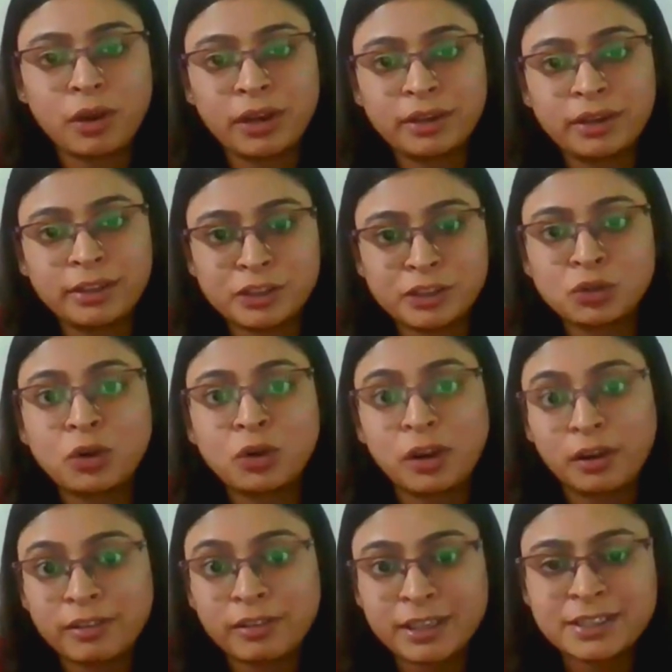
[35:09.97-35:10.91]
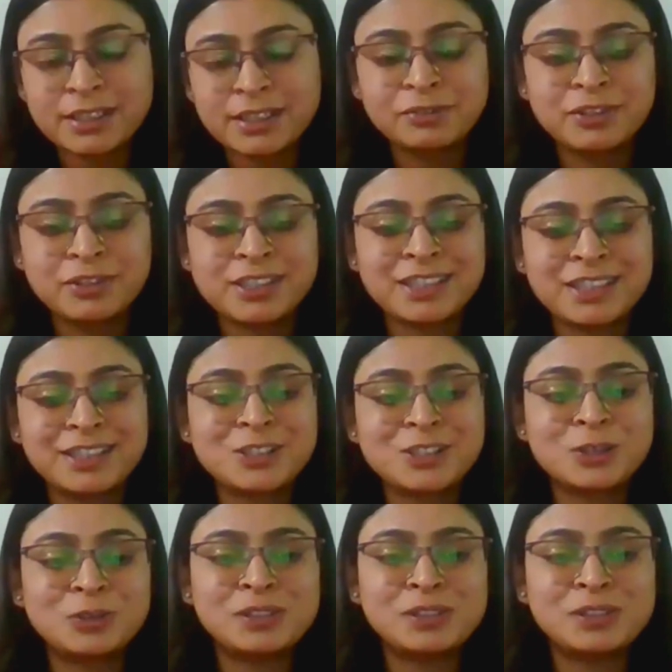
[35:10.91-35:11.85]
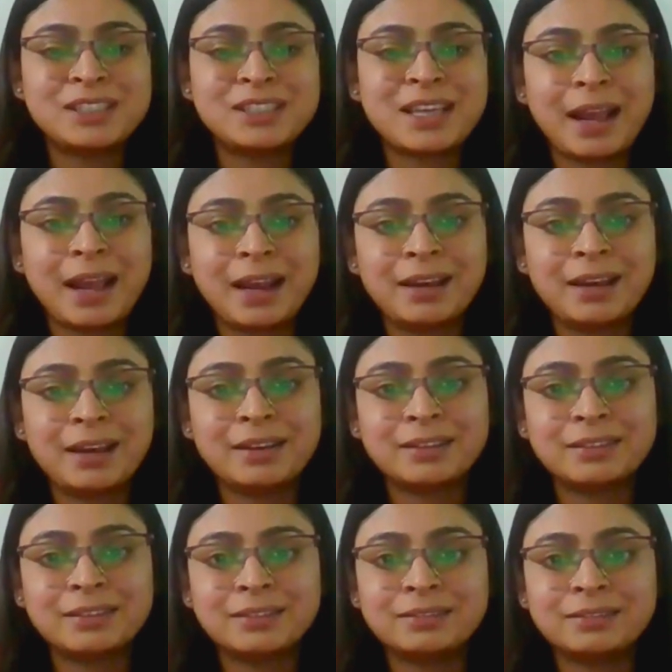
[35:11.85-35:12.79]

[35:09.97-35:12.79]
volunteers to always visit schools and